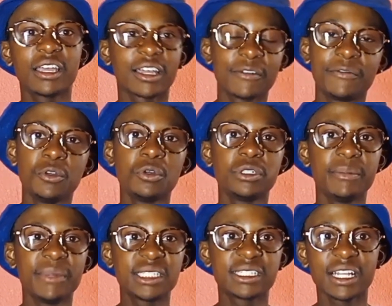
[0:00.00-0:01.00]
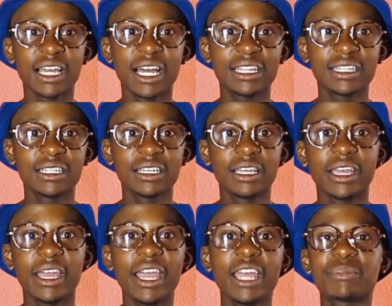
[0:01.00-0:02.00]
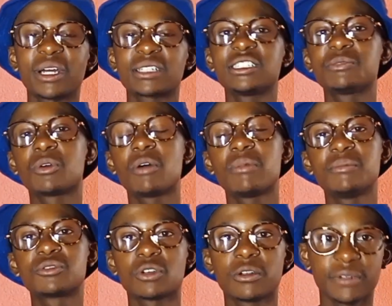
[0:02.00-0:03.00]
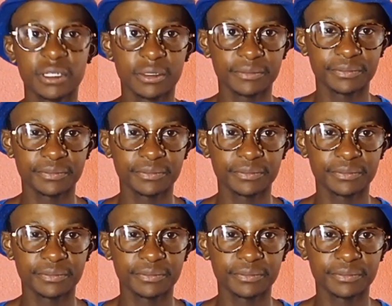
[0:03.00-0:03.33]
review the material and practice problem solving.